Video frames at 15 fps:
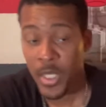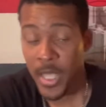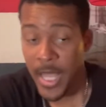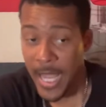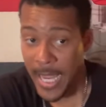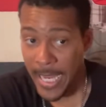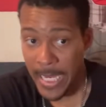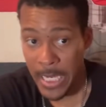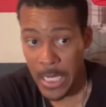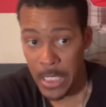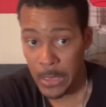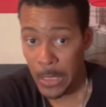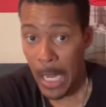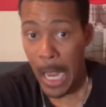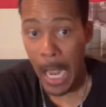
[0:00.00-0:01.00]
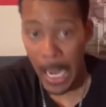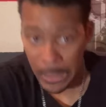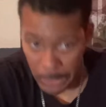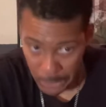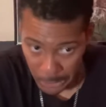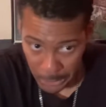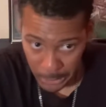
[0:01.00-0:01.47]
And
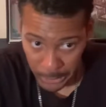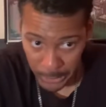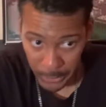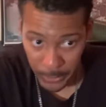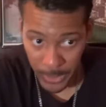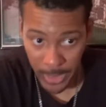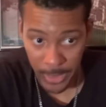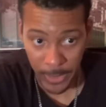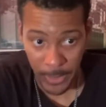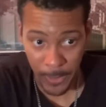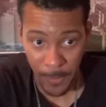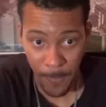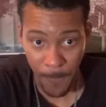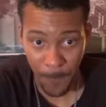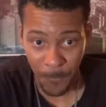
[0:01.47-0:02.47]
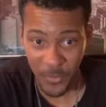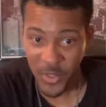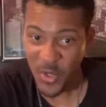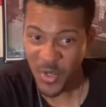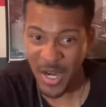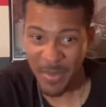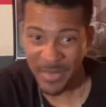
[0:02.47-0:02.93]
honestly,
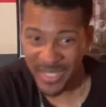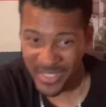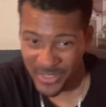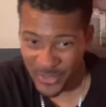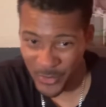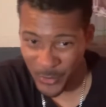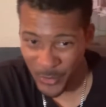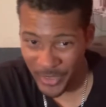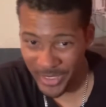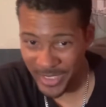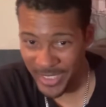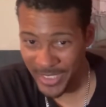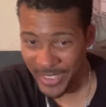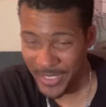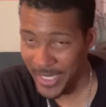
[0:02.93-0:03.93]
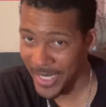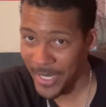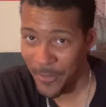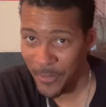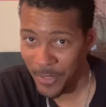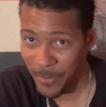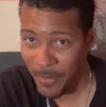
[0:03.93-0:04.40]
coming into it,
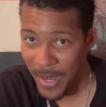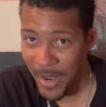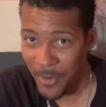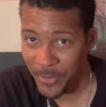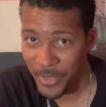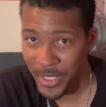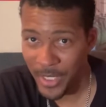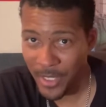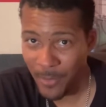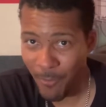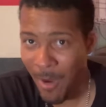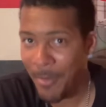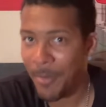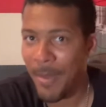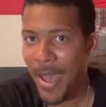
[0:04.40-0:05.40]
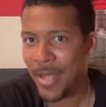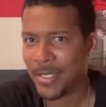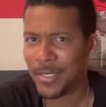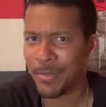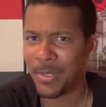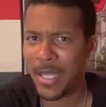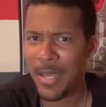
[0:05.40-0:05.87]
hearing about Robert Pattinson
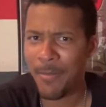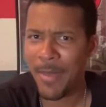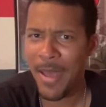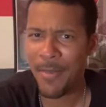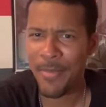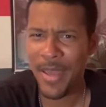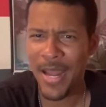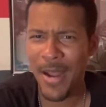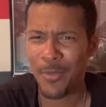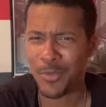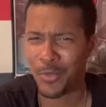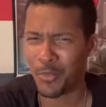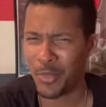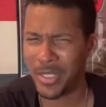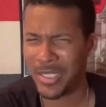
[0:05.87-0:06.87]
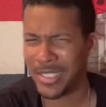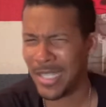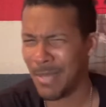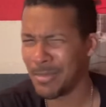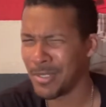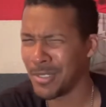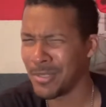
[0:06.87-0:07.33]
playing Batman, I was really
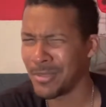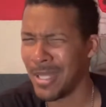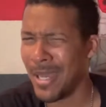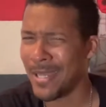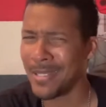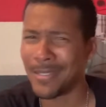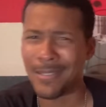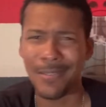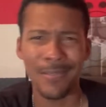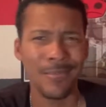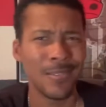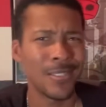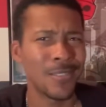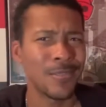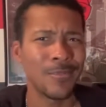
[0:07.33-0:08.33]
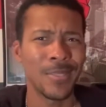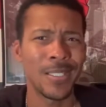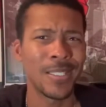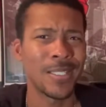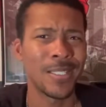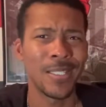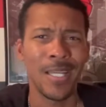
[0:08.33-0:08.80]
skeptical. Like, I don't know,
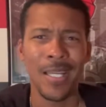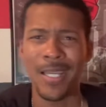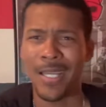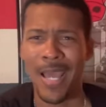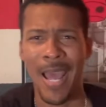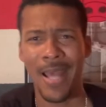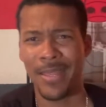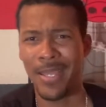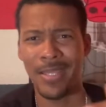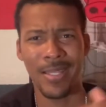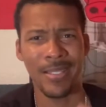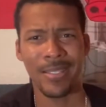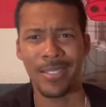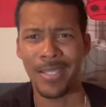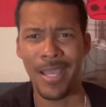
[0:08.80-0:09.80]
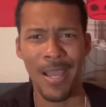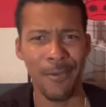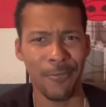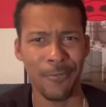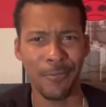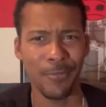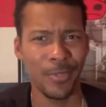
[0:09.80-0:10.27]
man. I think that's the cat
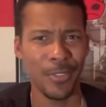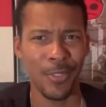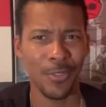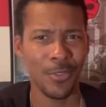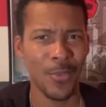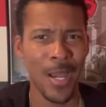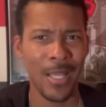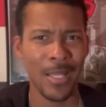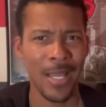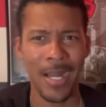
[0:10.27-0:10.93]
from, Twilight.